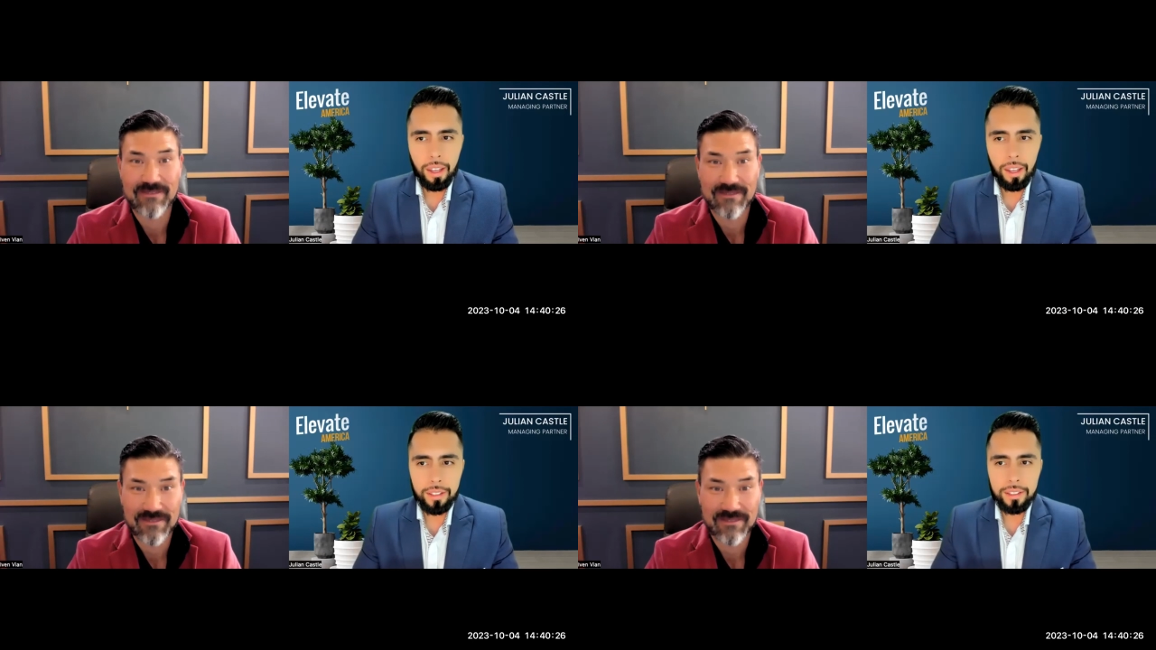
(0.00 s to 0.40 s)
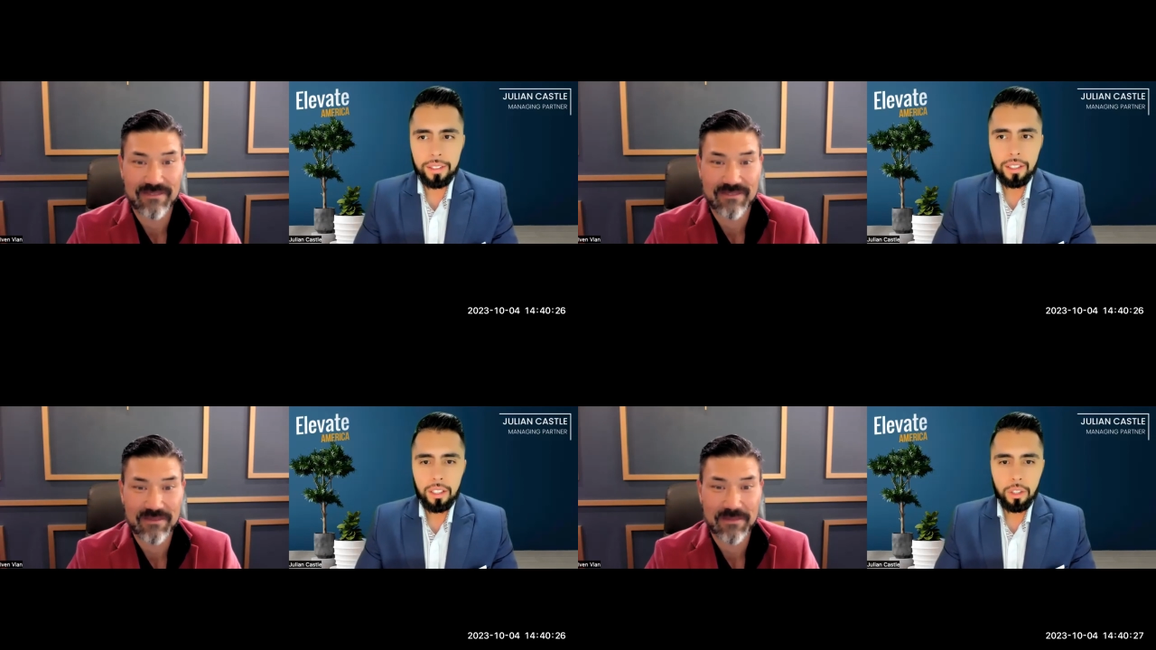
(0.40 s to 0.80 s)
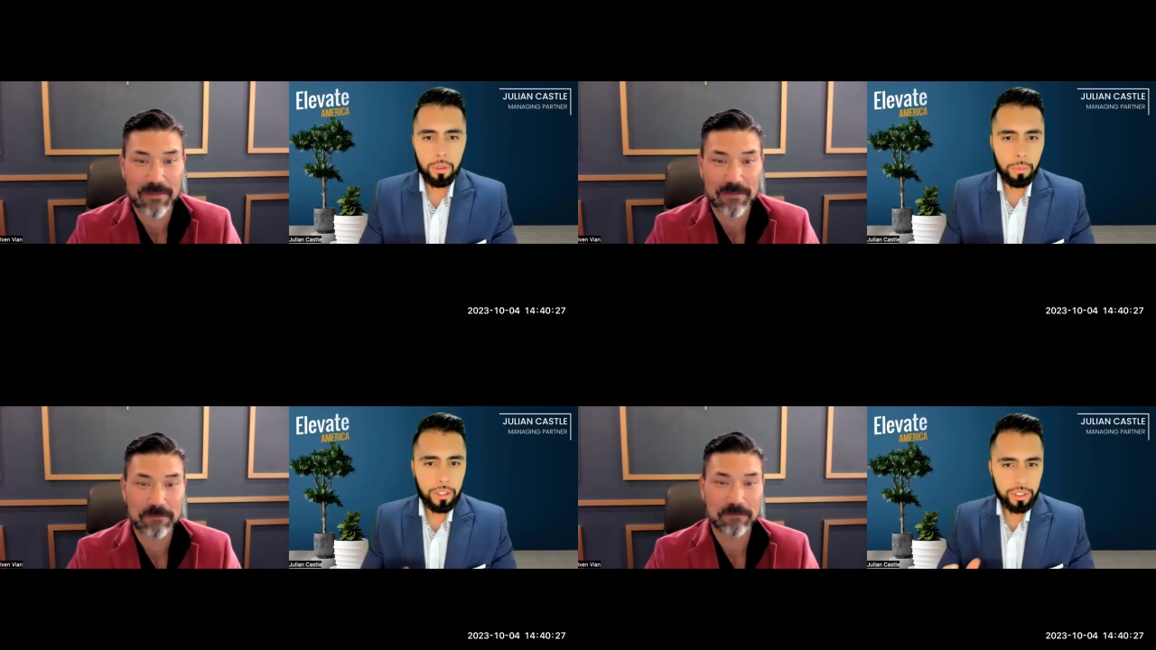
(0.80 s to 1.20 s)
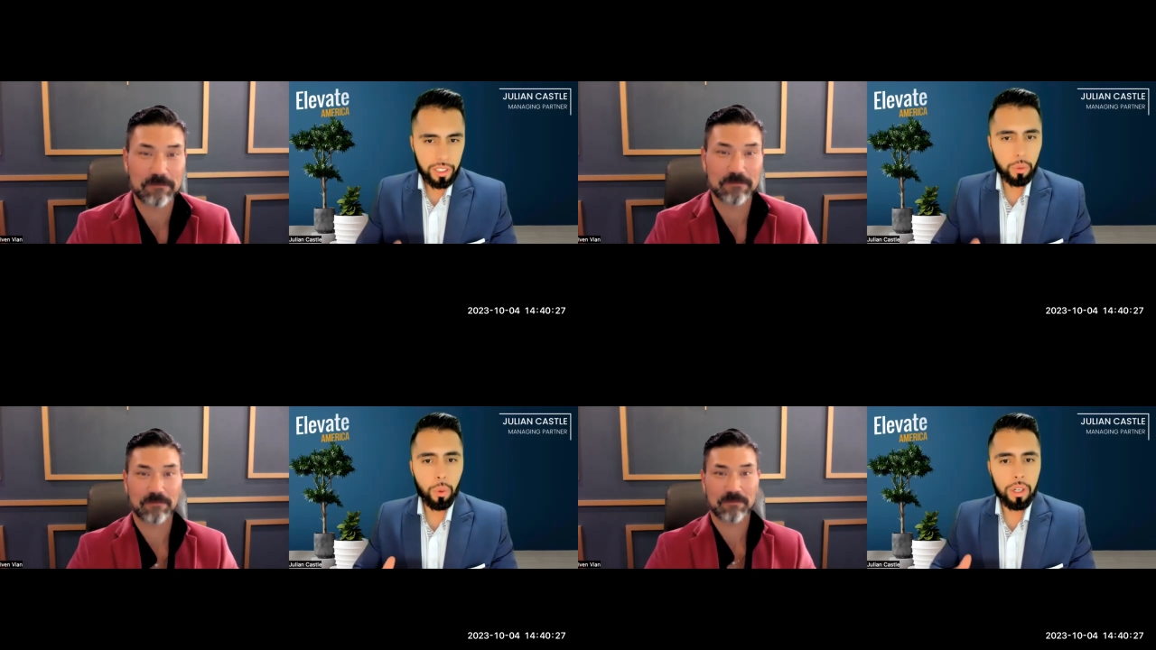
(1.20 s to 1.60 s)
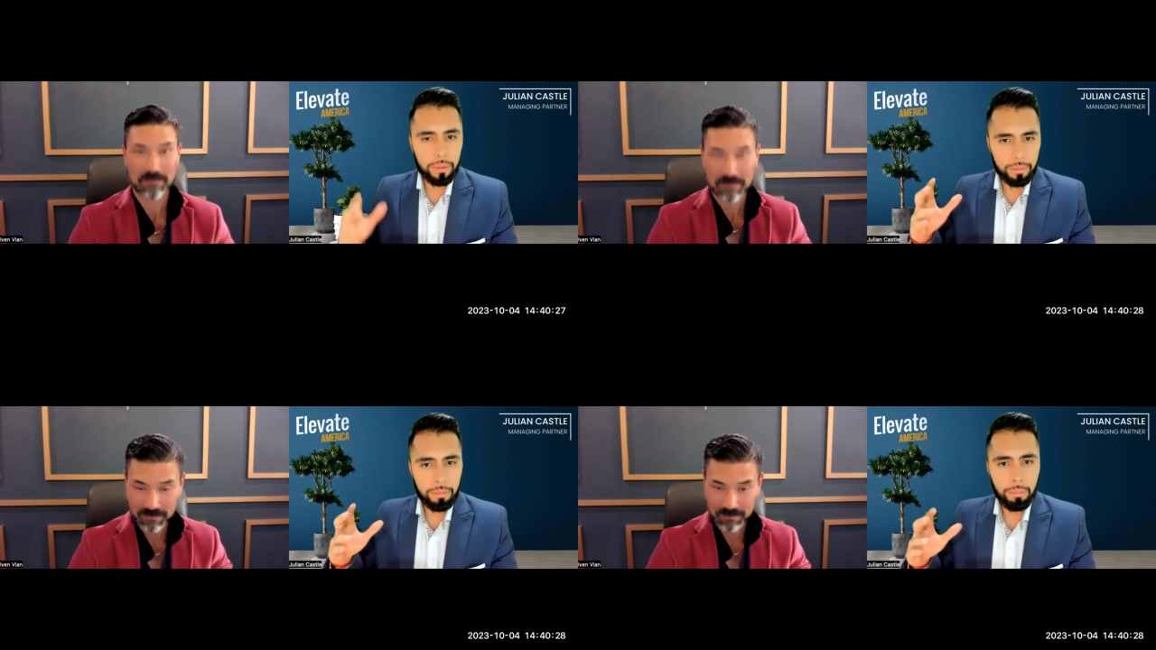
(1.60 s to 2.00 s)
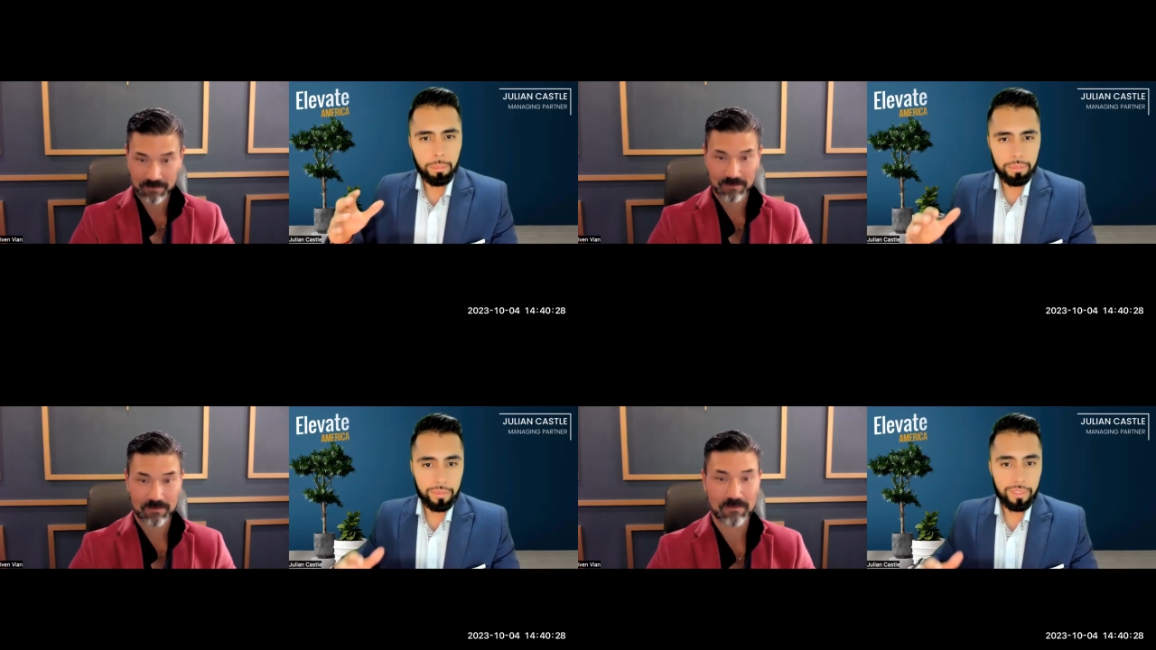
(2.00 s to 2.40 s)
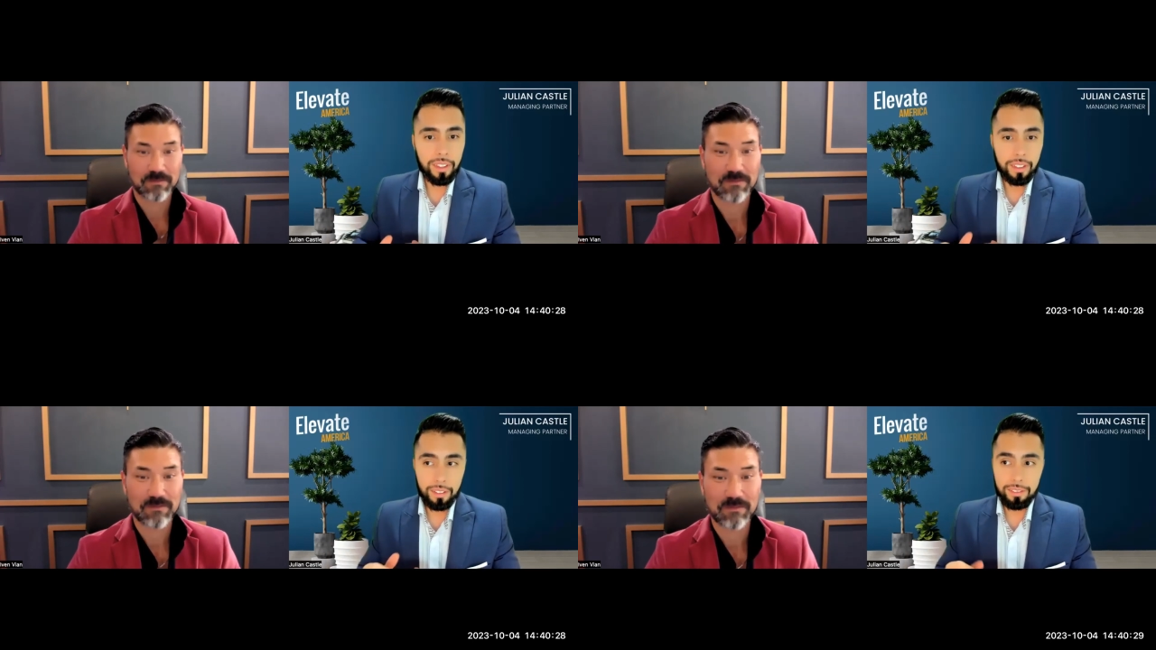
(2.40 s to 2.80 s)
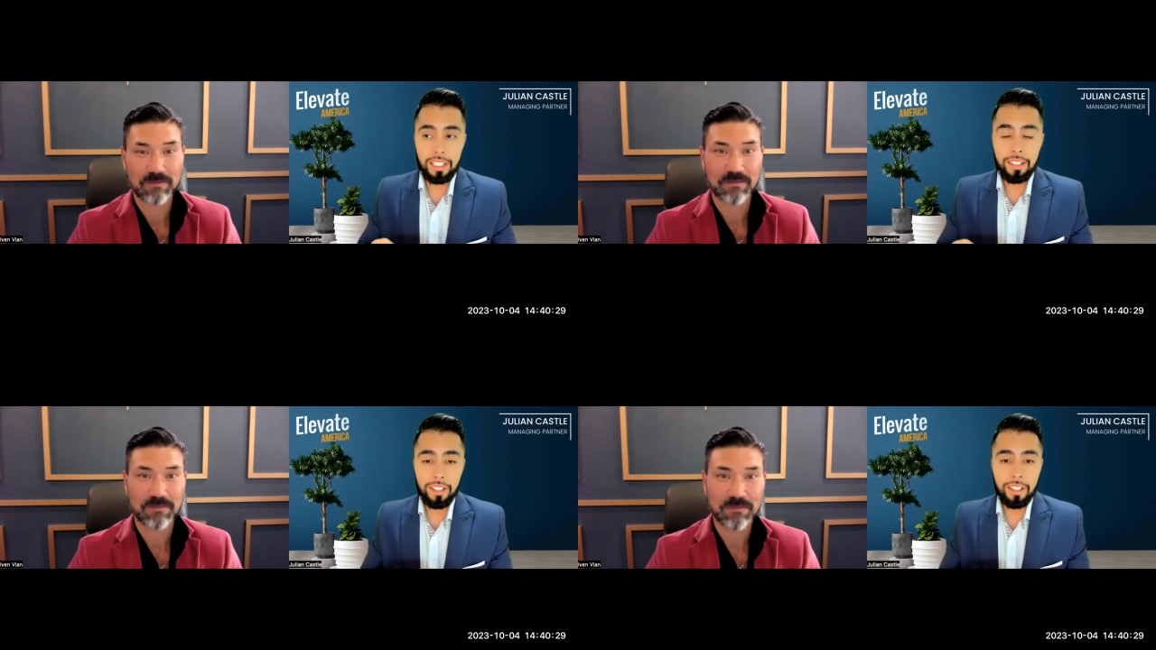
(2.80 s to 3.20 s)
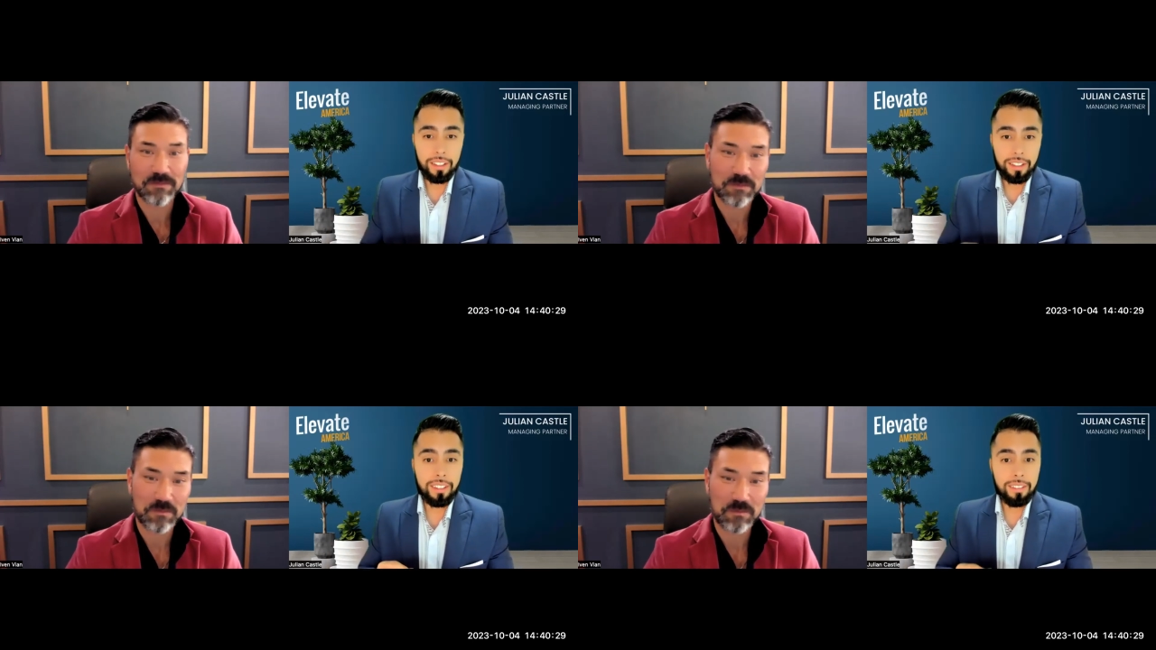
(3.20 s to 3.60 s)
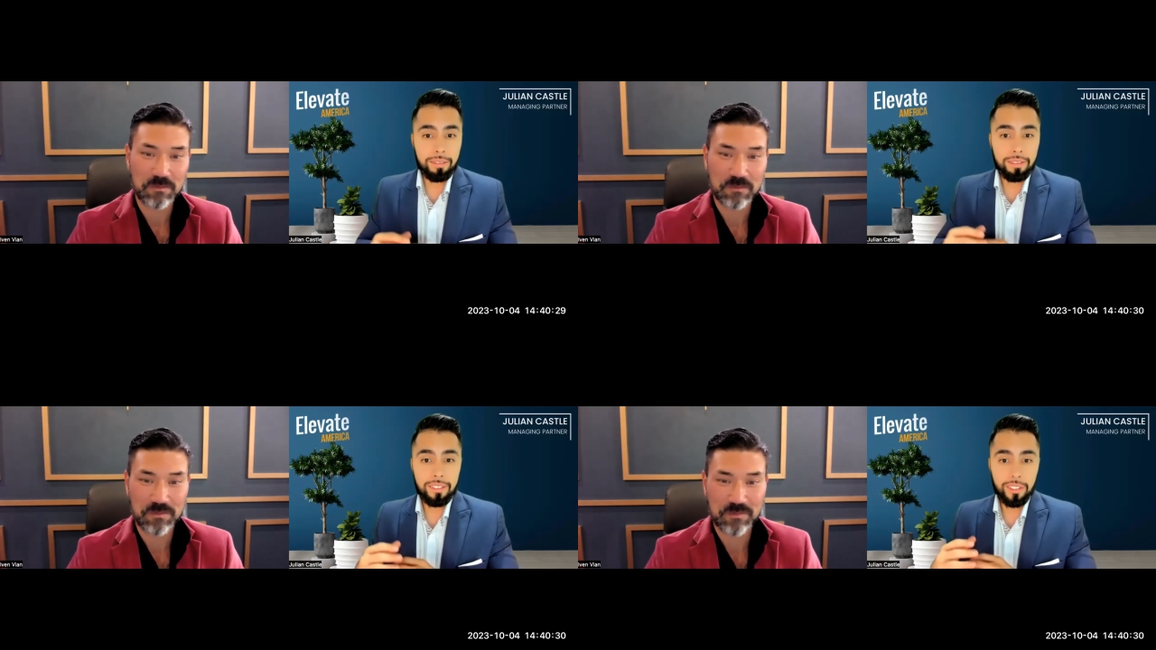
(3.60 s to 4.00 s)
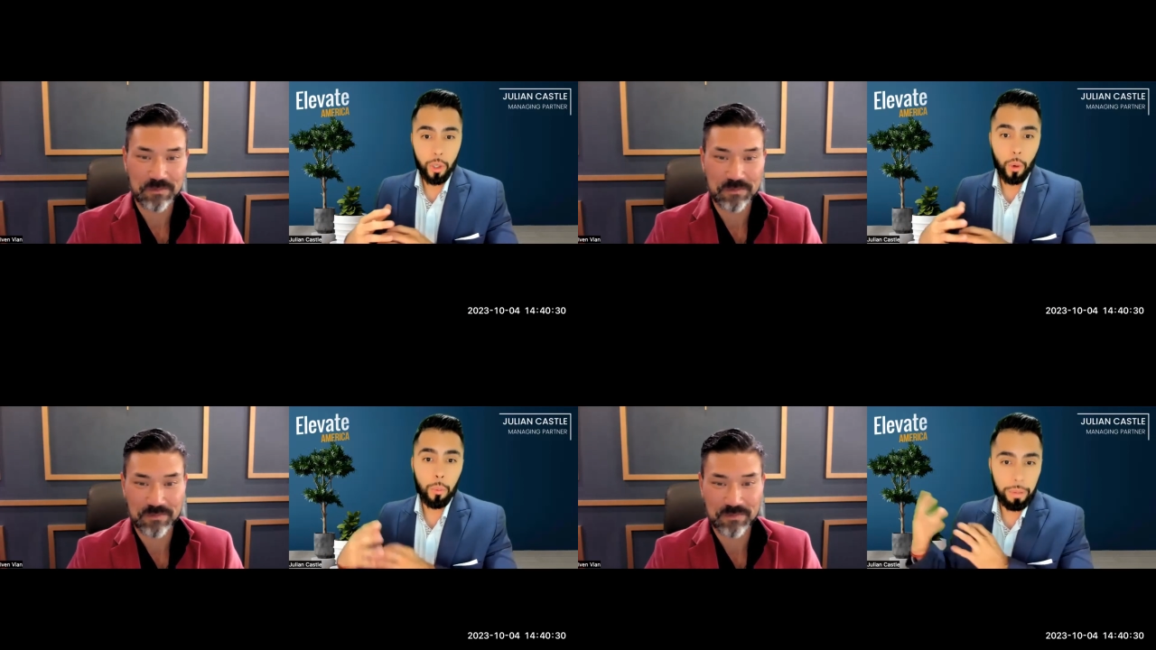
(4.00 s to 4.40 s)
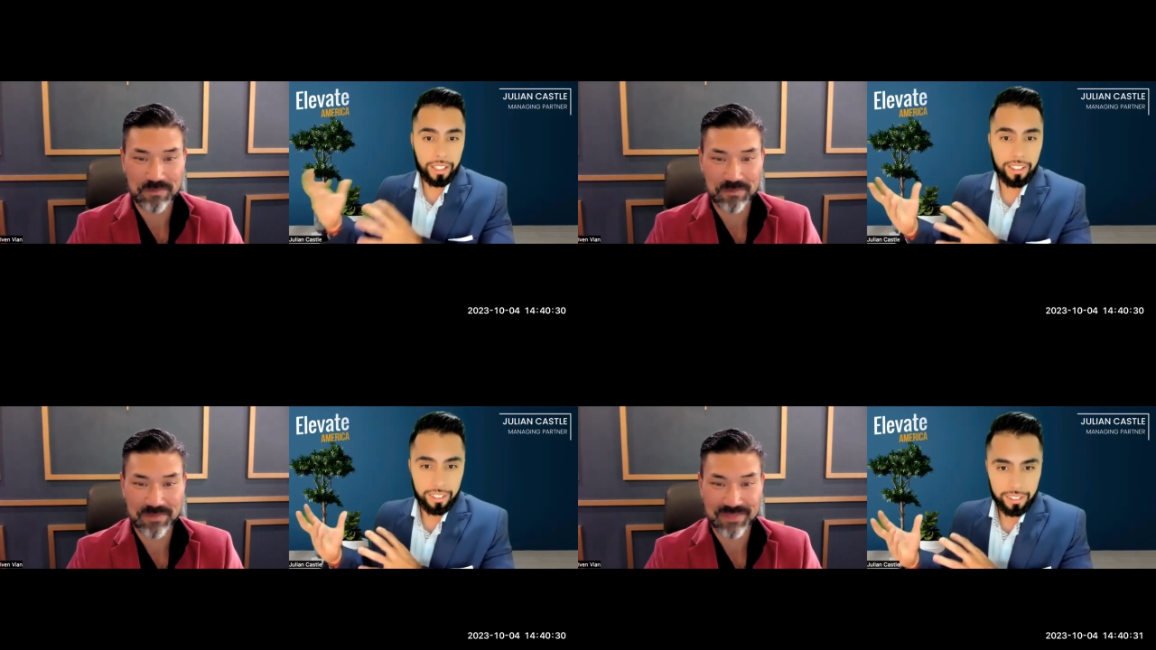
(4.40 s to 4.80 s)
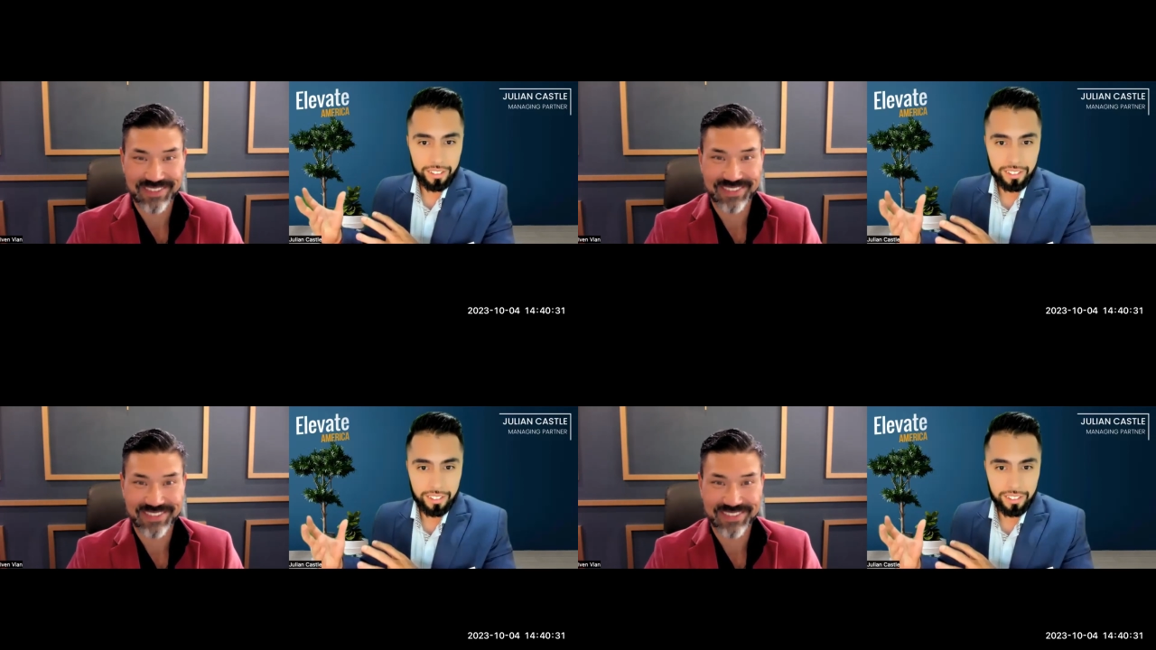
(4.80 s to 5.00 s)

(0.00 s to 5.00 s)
Speaker 1: And you, you mentioned that you want to even go bigger.